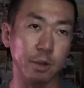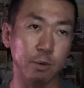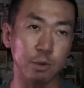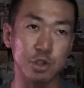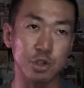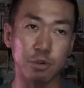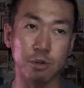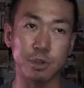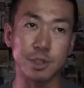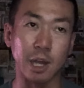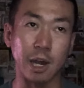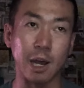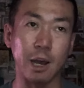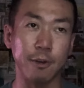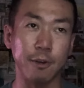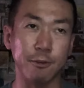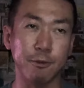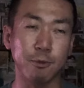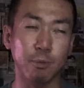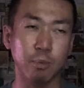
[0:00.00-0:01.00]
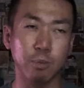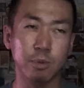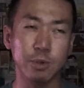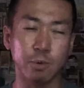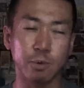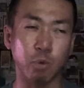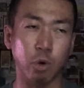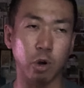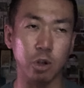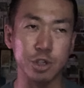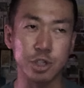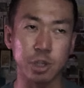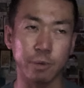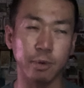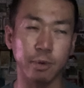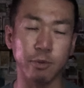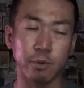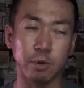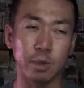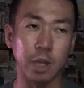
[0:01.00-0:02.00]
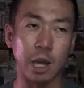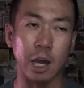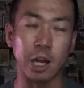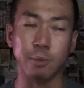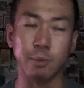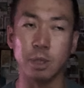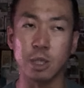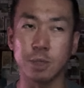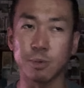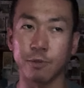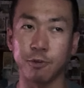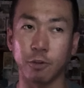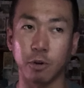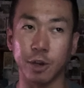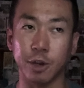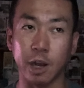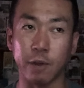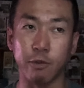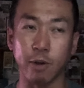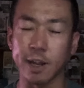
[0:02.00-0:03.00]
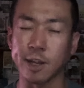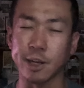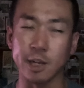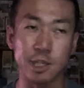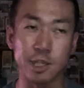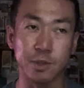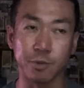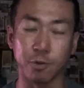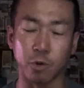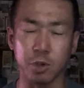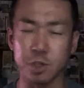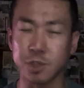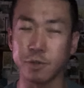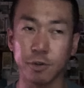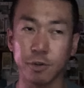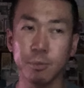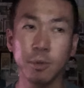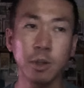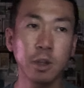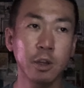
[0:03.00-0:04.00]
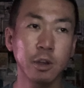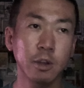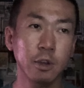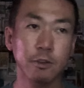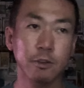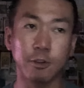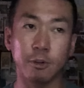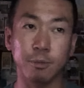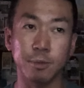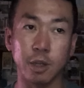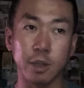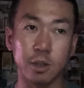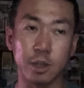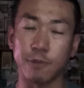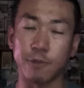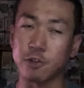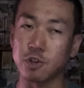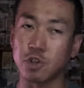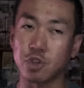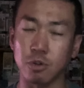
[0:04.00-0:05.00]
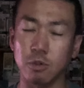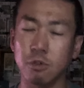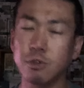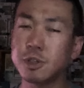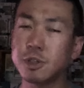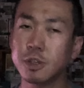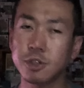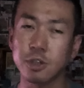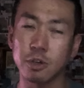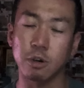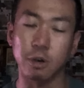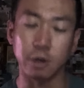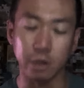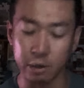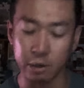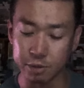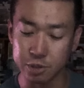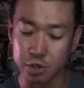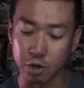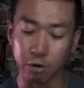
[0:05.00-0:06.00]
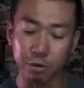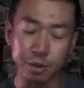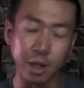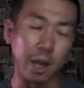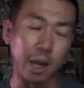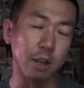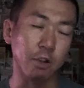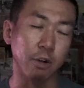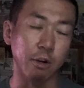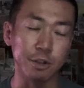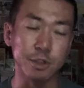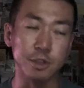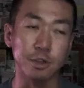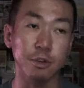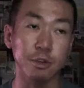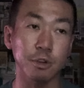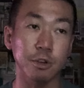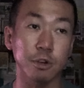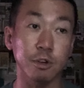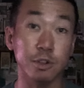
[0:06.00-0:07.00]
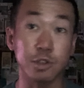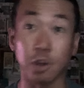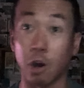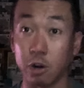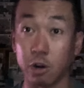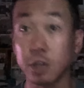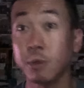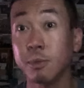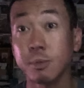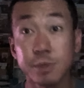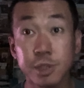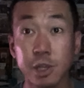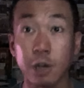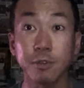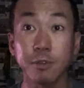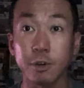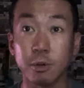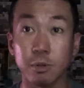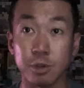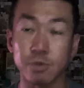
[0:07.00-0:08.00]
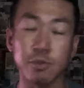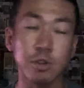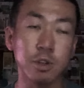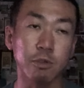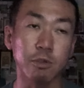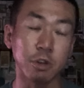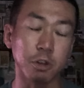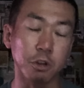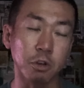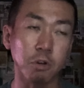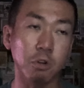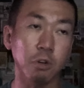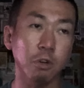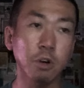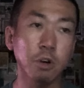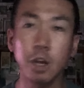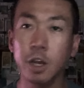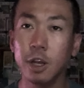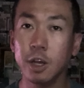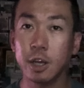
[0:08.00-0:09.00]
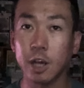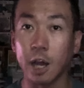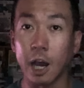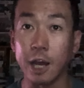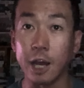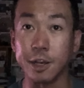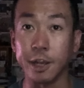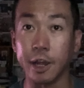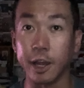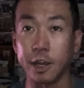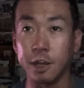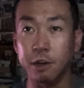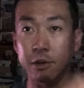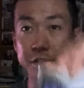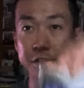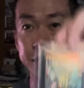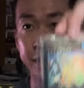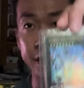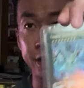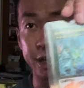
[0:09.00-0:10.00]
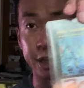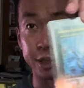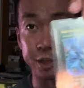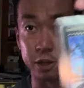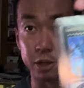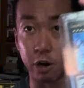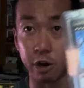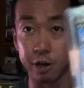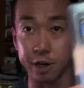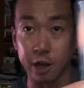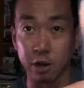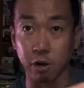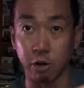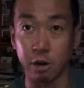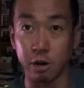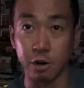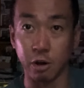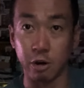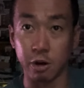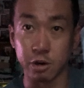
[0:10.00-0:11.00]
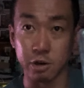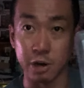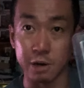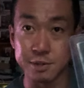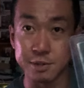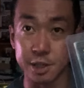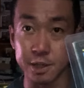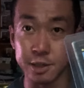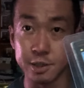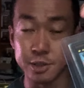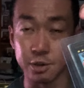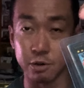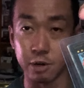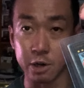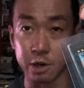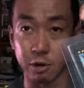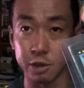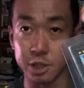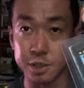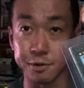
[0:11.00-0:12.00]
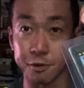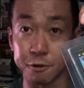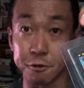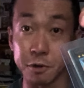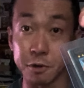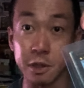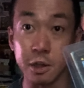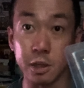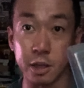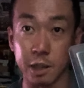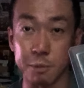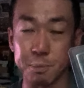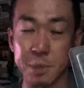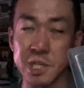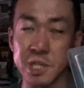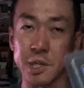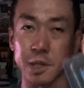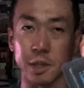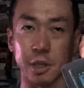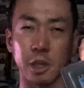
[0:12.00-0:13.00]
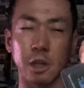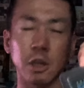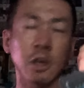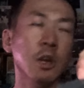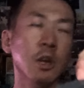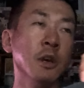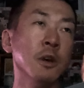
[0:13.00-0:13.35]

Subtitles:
shows that I've watched some of the animes before, and I recognize the voice of him from the different shows. So it was cool that I got to talk to him and stuff. It was really, really cool. And here's the card I got an autograph signed. So I got this for free, like basically